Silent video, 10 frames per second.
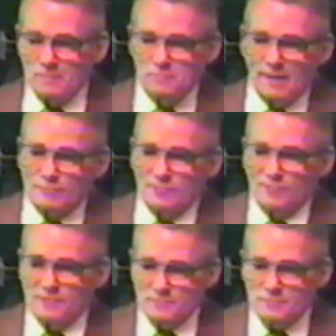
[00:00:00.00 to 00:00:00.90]
That was the
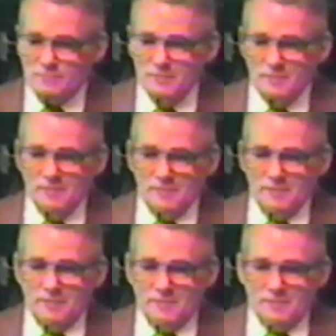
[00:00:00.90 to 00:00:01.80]
thesis.
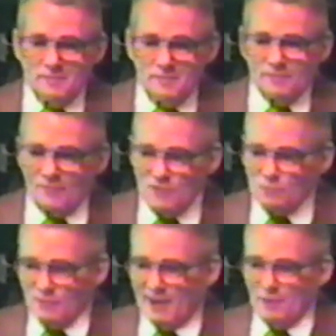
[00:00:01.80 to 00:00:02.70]
The
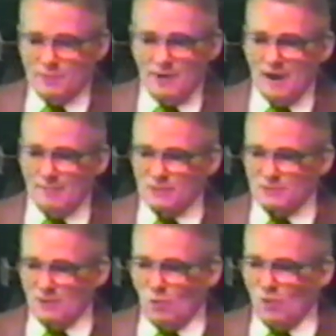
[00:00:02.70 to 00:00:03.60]
thesis was I don't care how
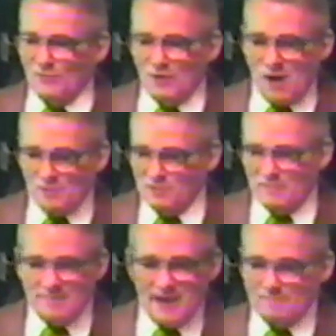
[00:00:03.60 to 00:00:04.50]
much orthodoxy
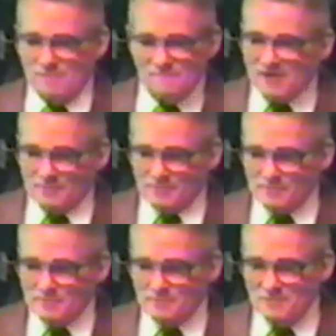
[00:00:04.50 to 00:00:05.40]
the man
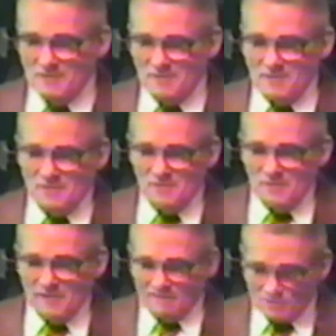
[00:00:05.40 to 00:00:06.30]
professes,
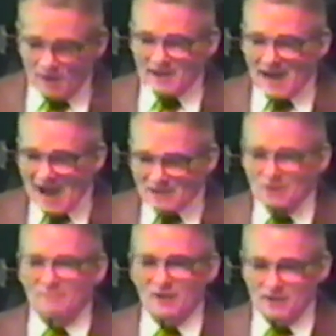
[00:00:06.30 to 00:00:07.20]
if he's not
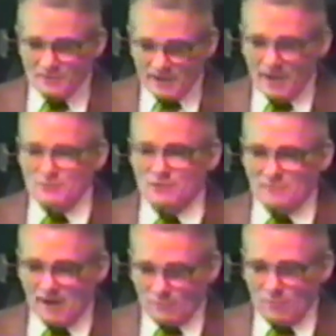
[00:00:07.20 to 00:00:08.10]
actively engaged
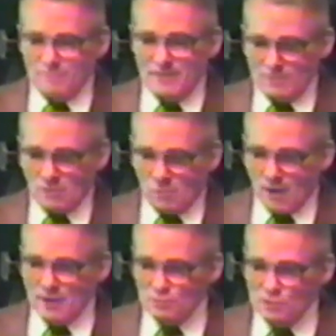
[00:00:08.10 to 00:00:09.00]
in trying to win people to
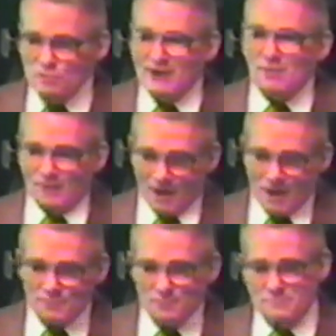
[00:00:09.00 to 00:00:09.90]
Christ, he's
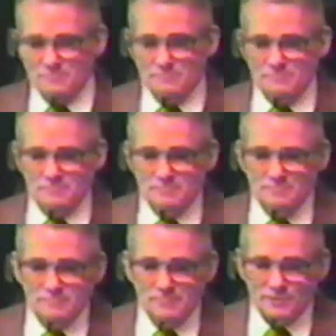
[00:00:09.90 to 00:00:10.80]
heterodox.
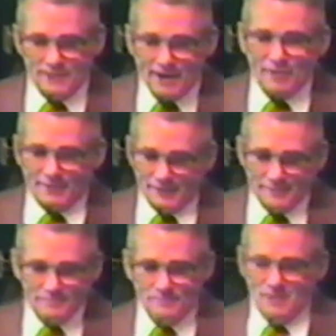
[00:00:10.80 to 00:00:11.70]
He's a heretic.
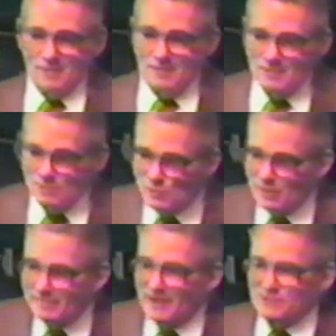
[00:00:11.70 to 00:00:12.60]
You
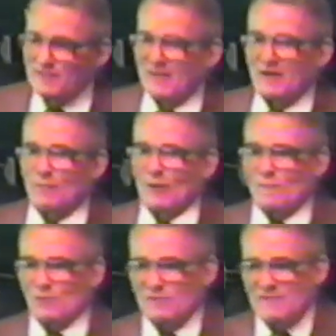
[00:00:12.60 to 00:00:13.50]
can imagine how that went
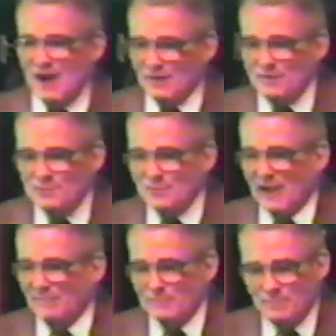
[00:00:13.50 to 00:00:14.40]
over with the faculty and the
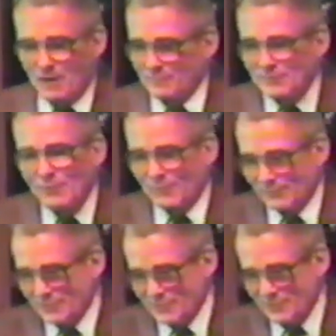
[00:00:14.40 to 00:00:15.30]
staff at Bob
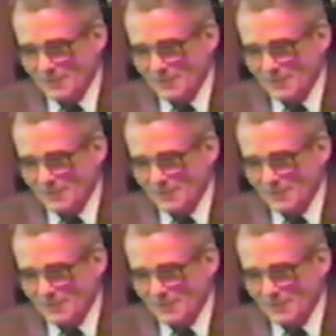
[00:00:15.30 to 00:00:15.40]
Jones.